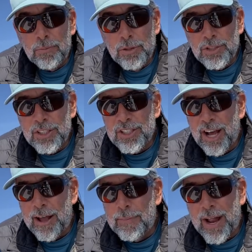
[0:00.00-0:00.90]
most of the
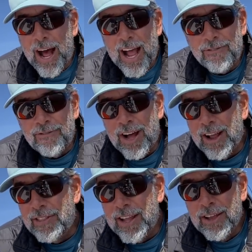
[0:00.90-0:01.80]
time and I
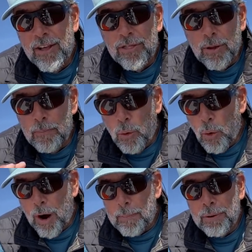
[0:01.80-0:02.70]
find that the
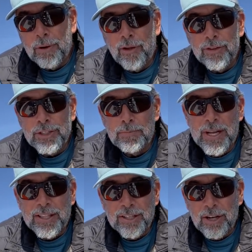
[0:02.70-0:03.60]
more I put on this
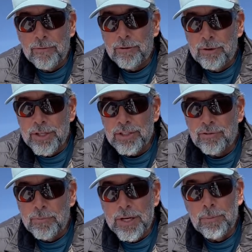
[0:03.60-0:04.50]
bait, the tougher it is for me to